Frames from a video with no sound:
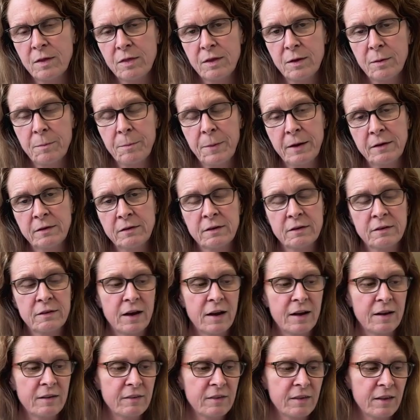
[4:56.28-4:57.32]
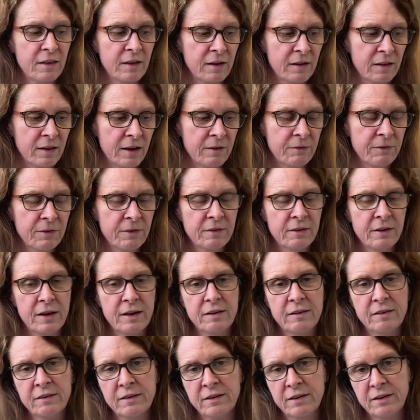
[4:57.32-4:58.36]
the pesticides and the
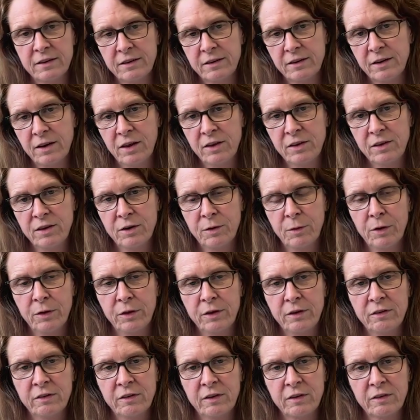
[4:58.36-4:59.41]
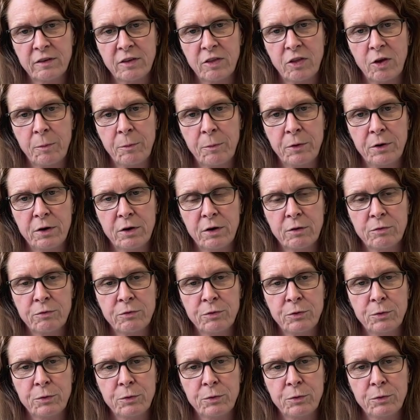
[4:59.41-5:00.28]
glyphosates and uh, you know all these things that they put in our